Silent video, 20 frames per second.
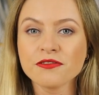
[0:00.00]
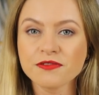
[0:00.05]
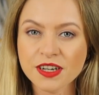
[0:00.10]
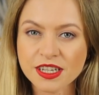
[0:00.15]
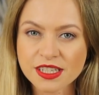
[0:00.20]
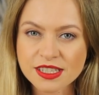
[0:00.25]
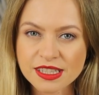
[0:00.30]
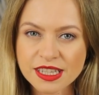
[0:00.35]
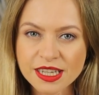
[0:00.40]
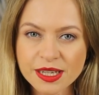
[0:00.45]

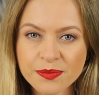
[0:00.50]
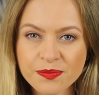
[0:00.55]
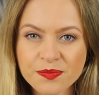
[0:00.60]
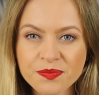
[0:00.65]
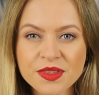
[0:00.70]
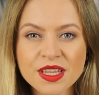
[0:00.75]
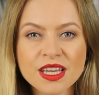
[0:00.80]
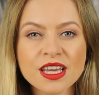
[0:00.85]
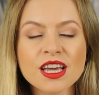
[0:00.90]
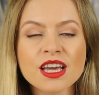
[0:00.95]
Firstly,
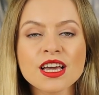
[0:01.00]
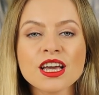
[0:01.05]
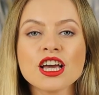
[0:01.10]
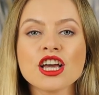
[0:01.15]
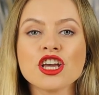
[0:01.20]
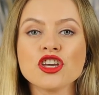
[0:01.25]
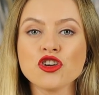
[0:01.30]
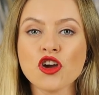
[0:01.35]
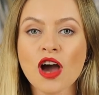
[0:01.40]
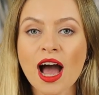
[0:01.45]

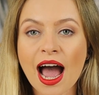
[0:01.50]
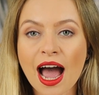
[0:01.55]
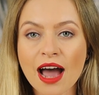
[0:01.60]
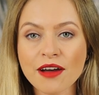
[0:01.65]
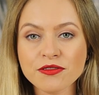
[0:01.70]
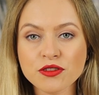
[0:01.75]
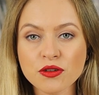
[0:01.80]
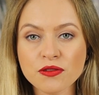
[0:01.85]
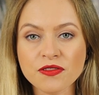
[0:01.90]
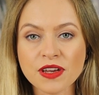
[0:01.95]
you
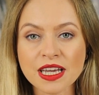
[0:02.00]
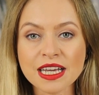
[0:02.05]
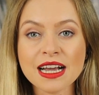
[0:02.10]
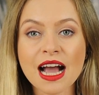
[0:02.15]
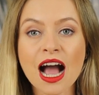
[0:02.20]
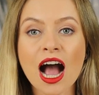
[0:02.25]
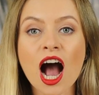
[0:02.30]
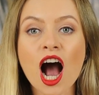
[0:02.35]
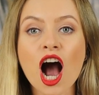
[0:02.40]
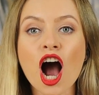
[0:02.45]
have to think
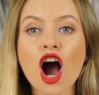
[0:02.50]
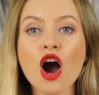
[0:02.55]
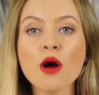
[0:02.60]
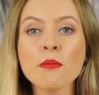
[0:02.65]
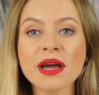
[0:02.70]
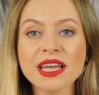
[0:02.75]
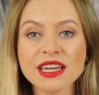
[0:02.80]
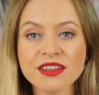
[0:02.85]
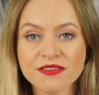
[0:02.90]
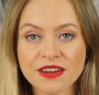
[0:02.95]

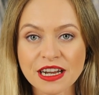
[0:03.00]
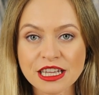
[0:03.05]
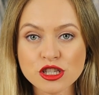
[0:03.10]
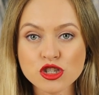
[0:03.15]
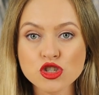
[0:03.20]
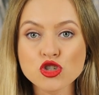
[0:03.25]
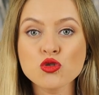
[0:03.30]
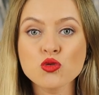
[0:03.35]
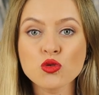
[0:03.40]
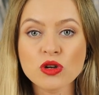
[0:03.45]
how many
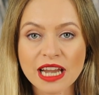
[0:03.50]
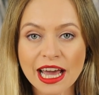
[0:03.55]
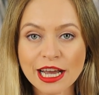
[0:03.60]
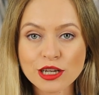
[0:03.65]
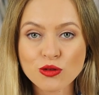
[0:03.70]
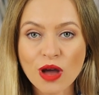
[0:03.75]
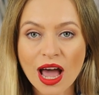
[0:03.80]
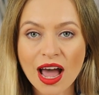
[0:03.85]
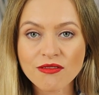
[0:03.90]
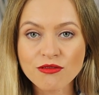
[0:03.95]
friends you would
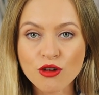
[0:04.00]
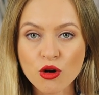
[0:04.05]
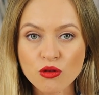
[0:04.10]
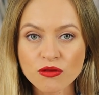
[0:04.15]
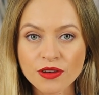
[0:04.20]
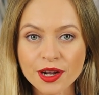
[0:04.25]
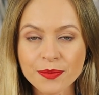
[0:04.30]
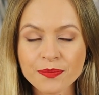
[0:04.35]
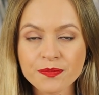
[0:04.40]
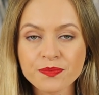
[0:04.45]
like to have
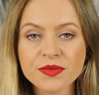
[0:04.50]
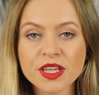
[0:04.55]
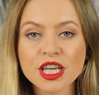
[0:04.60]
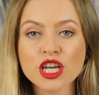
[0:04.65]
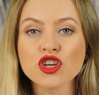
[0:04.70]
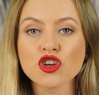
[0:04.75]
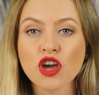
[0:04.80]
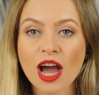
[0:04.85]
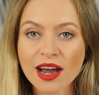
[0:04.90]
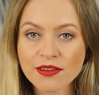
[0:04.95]
over.
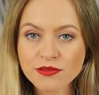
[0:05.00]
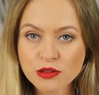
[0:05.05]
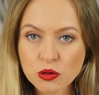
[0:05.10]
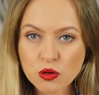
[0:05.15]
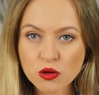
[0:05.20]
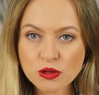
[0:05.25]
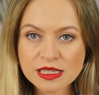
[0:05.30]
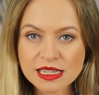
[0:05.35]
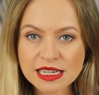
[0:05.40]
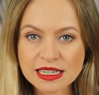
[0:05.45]
You have to
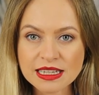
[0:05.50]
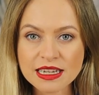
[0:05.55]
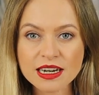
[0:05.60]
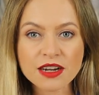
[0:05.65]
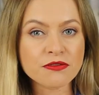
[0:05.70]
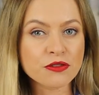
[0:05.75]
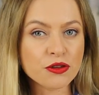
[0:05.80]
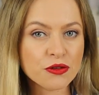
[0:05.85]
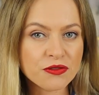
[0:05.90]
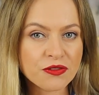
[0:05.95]
consider
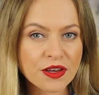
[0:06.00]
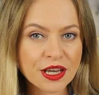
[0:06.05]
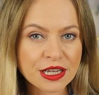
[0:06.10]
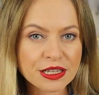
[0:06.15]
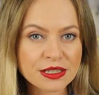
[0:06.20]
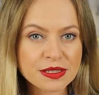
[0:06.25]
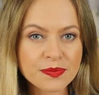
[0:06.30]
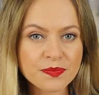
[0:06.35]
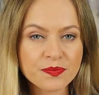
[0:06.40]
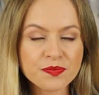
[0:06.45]
a few
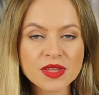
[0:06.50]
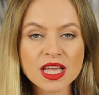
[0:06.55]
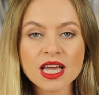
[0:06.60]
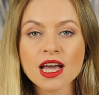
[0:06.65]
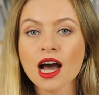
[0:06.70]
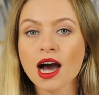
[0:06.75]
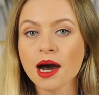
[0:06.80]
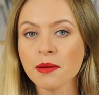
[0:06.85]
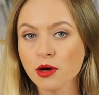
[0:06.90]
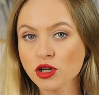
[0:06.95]
things.
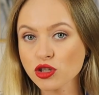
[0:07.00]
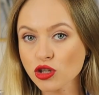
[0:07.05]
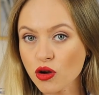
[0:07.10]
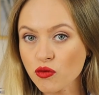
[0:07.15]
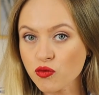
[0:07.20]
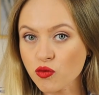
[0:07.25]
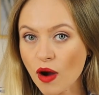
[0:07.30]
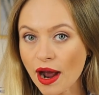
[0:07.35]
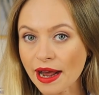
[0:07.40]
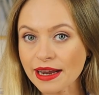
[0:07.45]
A bottle
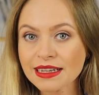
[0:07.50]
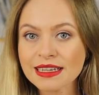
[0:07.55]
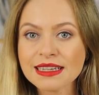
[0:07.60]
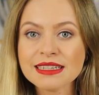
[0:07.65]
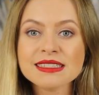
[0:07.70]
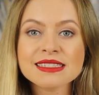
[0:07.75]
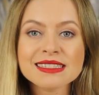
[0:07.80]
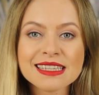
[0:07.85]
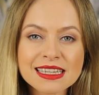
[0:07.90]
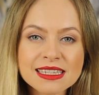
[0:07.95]
of wine
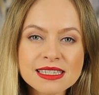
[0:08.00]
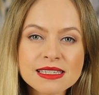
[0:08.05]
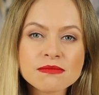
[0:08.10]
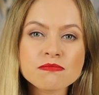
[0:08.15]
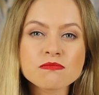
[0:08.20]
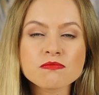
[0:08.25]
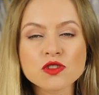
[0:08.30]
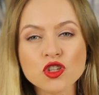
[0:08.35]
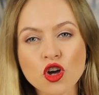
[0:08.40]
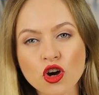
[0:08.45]
is 6
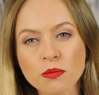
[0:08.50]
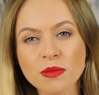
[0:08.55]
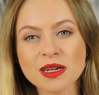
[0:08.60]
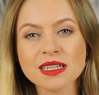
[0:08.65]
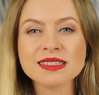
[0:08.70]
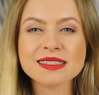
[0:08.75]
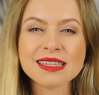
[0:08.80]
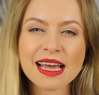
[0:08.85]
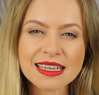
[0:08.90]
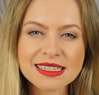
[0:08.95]

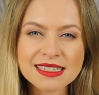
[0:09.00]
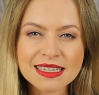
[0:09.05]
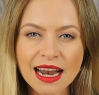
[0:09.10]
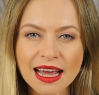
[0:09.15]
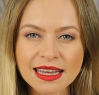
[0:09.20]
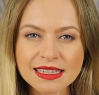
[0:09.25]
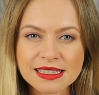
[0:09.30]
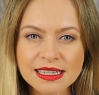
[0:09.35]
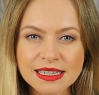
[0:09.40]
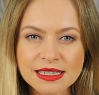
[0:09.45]
normal sized
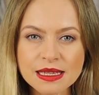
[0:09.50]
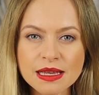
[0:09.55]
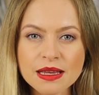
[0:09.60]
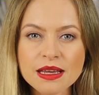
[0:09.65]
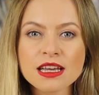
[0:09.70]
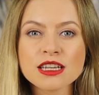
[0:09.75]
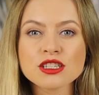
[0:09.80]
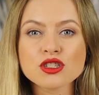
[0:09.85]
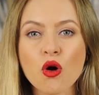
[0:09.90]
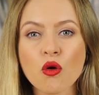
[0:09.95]
glasses.
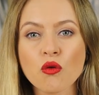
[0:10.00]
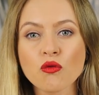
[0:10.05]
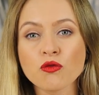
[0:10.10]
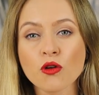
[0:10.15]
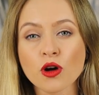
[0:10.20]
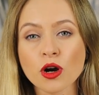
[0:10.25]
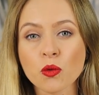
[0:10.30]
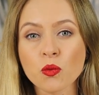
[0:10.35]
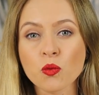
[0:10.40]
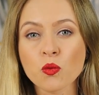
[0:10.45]
So
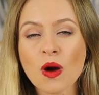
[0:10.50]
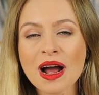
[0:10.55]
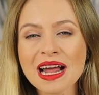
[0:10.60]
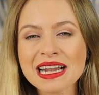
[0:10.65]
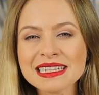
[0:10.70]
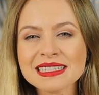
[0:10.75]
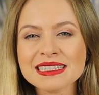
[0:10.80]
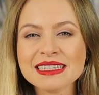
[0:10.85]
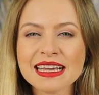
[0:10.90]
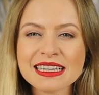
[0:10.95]
for
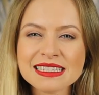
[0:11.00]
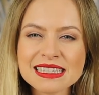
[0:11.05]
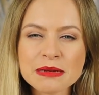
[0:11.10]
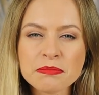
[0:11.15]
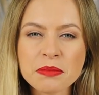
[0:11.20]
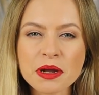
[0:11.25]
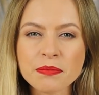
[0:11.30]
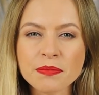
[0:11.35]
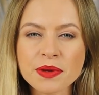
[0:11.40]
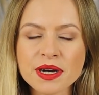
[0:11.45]
one
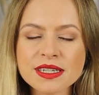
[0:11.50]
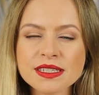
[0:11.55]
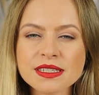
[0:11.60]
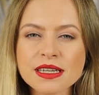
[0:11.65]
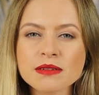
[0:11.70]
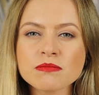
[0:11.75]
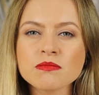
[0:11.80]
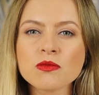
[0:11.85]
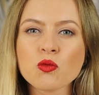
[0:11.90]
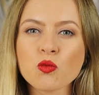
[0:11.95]
tasting per
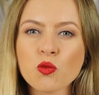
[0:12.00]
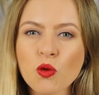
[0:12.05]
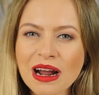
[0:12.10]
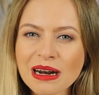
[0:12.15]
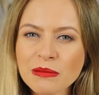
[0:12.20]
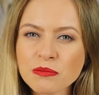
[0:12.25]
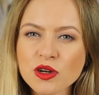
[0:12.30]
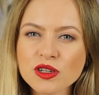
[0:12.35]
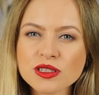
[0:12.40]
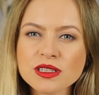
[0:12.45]
person,
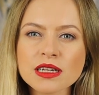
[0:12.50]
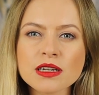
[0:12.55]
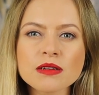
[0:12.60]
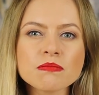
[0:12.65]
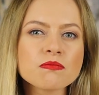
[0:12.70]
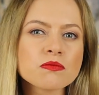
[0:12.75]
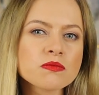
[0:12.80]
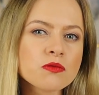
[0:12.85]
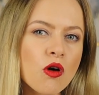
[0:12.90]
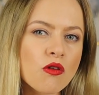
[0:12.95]
one bottle
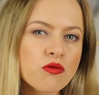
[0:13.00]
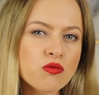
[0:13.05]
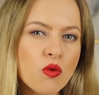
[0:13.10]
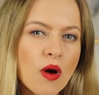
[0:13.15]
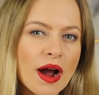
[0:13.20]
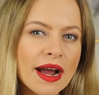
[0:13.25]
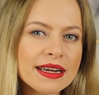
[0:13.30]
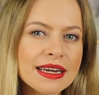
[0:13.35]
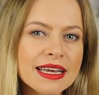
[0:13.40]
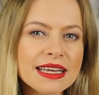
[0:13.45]
of
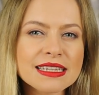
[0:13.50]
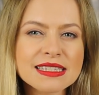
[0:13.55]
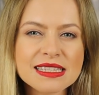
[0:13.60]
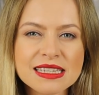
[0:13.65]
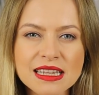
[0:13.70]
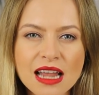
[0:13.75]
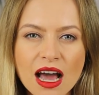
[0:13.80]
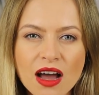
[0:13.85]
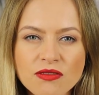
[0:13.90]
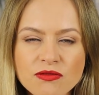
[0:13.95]
wine is
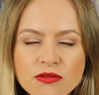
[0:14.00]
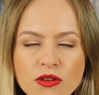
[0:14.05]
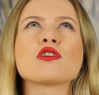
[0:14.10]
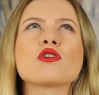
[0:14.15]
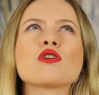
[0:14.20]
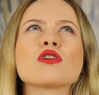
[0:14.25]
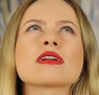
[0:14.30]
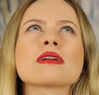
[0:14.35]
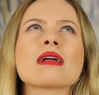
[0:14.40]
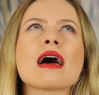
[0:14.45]
enough
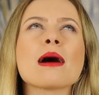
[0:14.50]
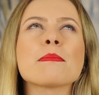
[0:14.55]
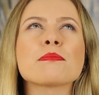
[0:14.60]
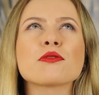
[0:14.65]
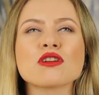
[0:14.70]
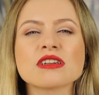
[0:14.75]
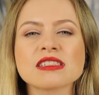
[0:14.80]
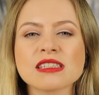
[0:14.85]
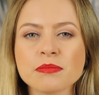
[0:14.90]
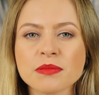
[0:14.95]
for
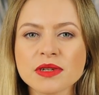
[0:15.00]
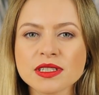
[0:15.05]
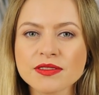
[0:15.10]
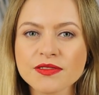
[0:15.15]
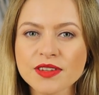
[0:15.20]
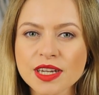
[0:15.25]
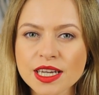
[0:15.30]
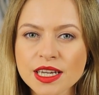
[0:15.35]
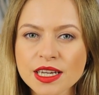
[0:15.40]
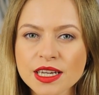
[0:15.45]

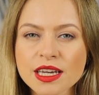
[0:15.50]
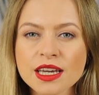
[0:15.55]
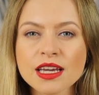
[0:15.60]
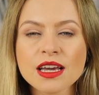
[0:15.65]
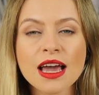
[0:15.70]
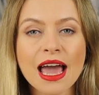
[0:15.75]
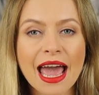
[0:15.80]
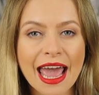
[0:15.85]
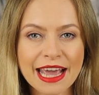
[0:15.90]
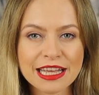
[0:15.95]
approximately
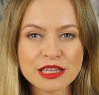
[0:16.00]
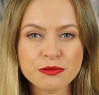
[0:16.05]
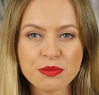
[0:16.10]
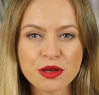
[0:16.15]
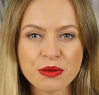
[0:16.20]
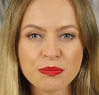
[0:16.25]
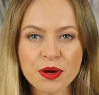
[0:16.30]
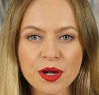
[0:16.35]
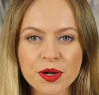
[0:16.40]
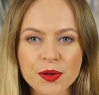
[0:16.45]
8
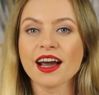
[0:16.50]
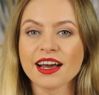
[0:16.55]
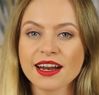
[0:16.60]
people.